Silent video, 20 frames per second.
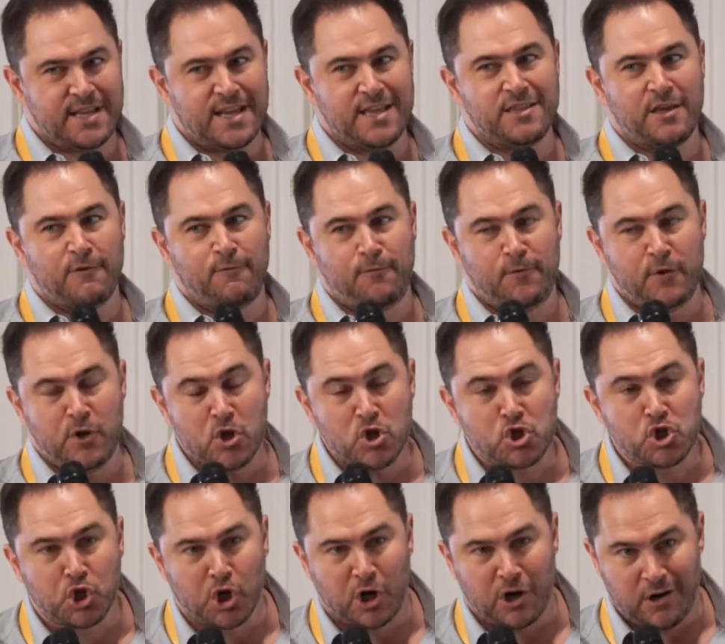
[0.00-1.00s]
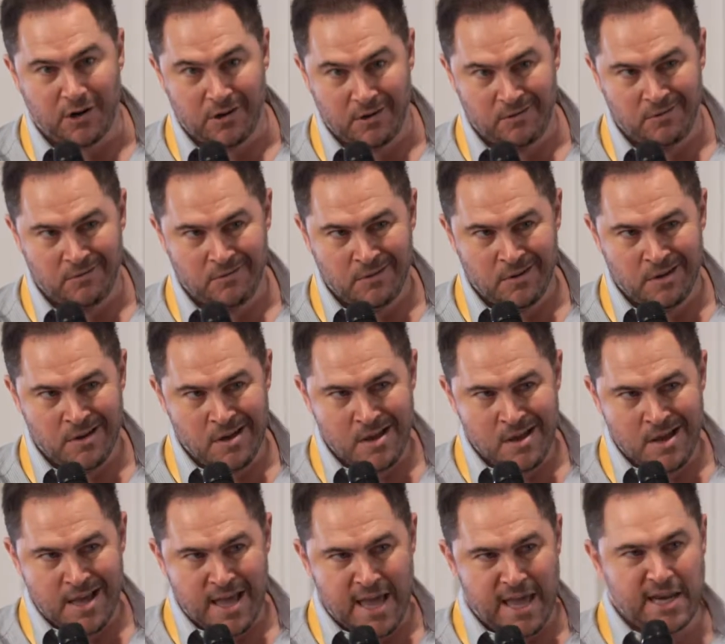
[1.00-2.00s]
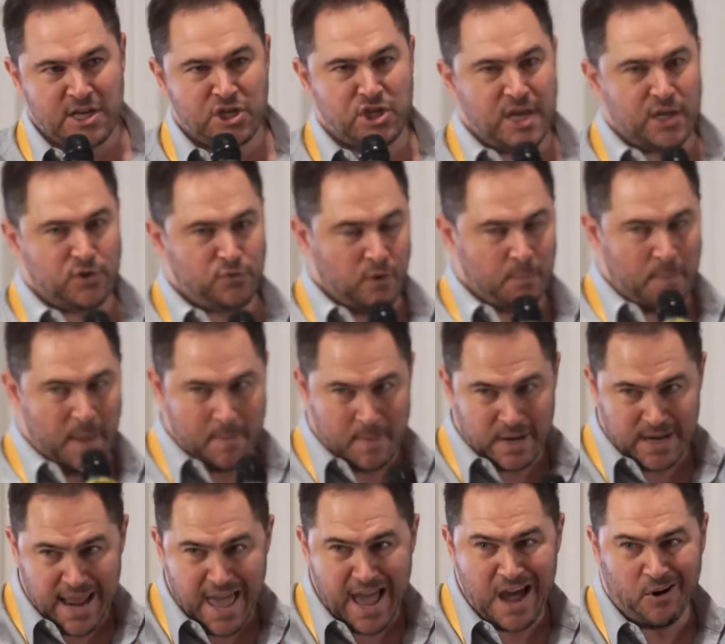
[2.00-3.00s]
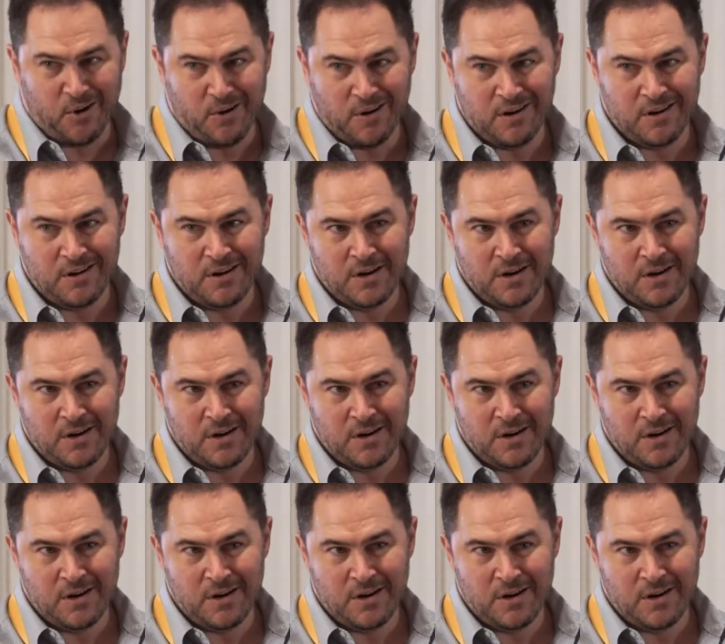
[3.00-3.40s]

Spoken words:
in the future in exchange for a payment now.